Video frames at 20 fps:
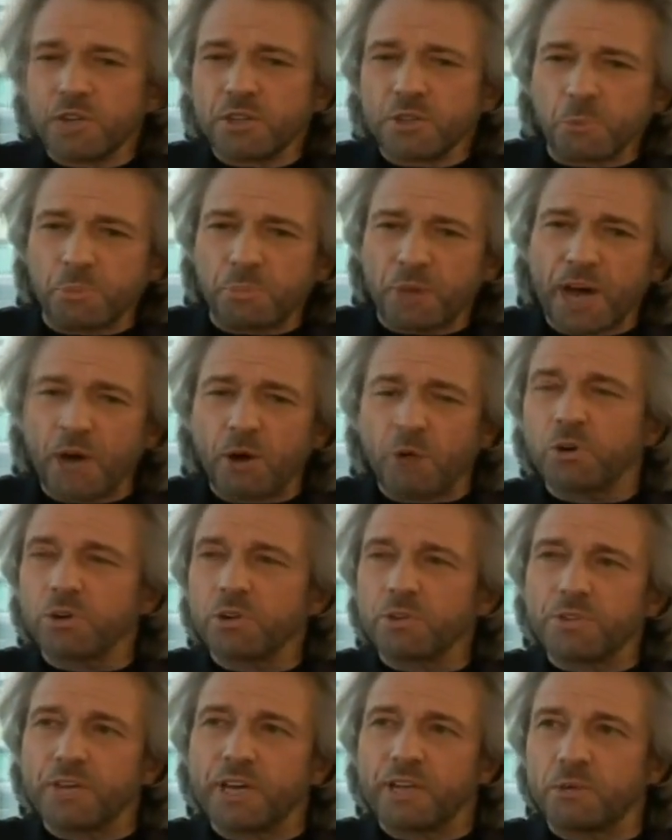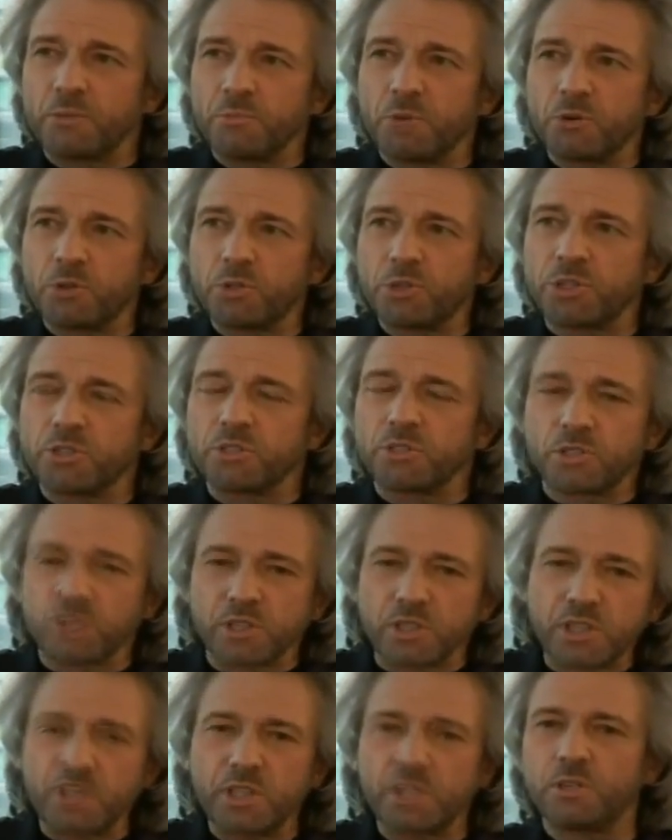the power of that emotion to
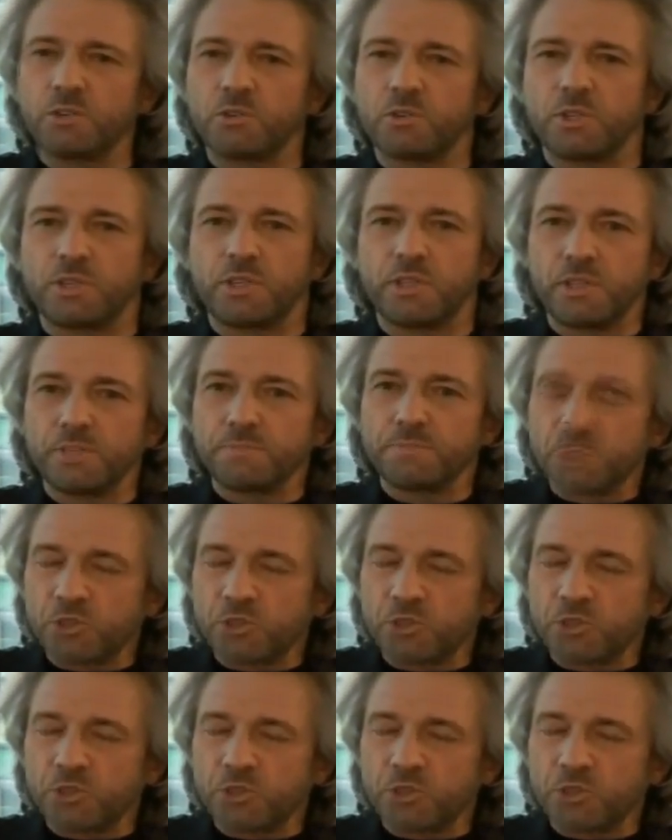literally